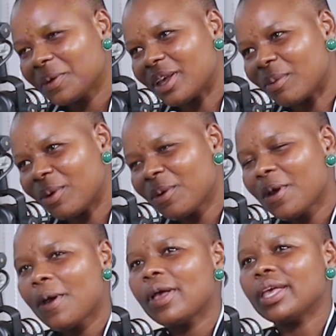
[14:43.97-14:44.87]

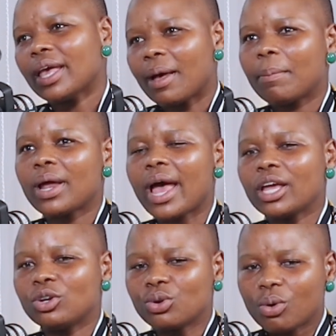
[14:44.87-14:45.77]
But
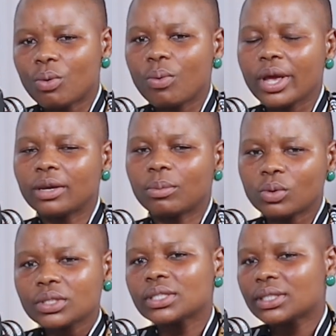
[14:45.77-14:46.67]
I know in
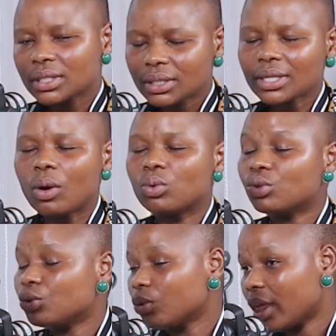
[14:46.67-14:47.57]
most instances I
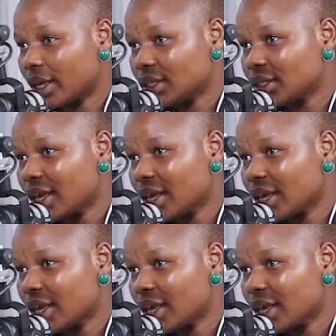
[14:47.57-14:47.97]
would do that.